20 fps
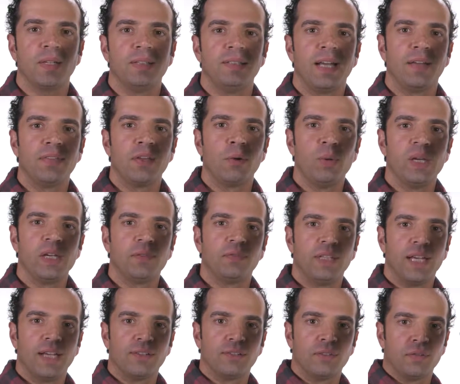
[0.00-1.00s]
Now that we have
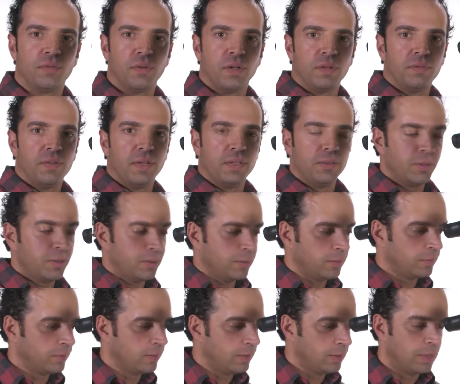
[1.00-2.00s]
attached the front fender,
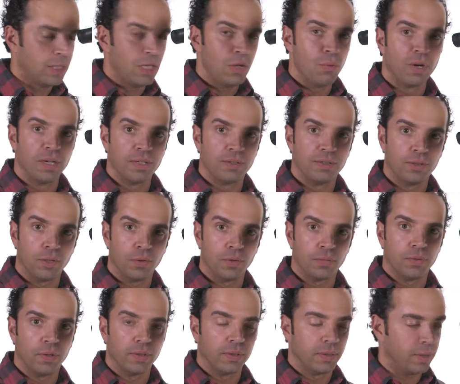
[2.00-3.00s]
you want to install the
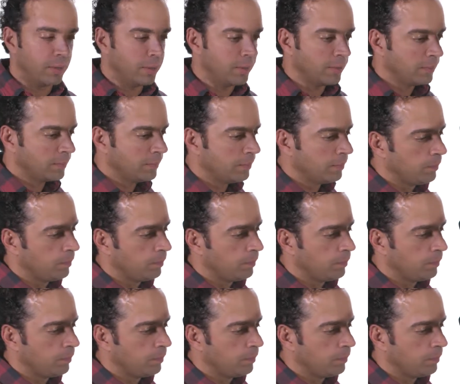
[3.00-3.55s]
front tire.